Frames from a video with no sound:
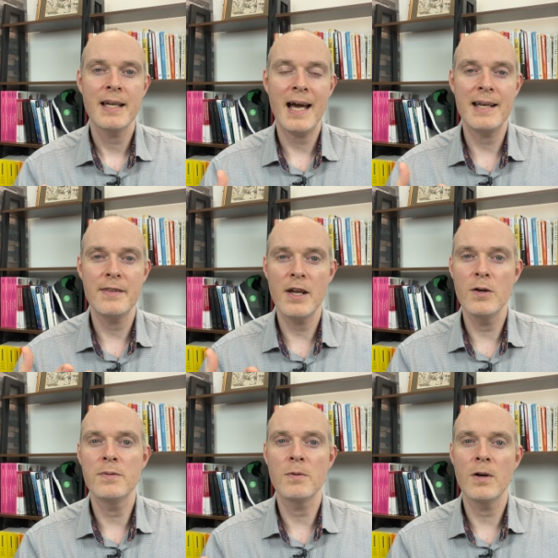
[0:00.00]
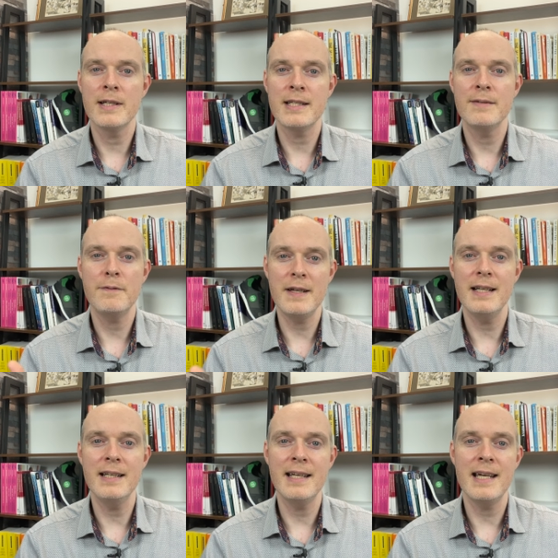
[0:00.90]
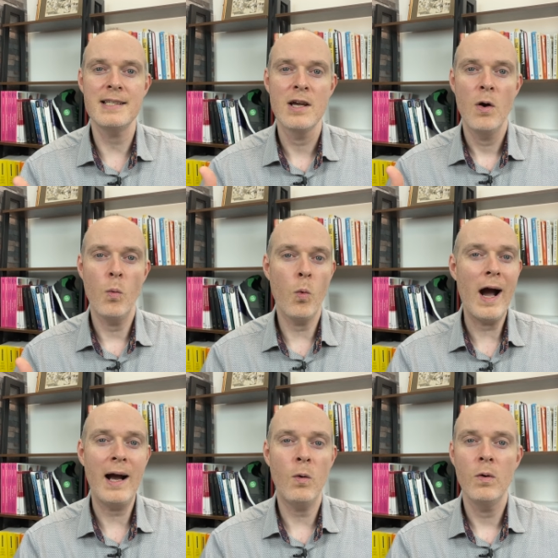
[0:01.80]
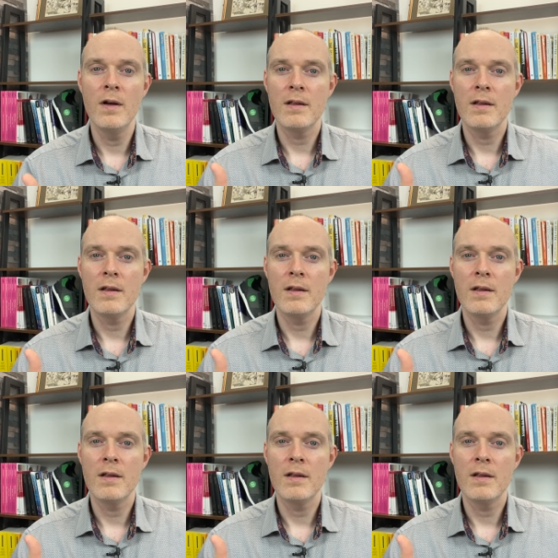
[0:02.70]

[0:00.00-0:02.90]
and the overriding feeling is, wow,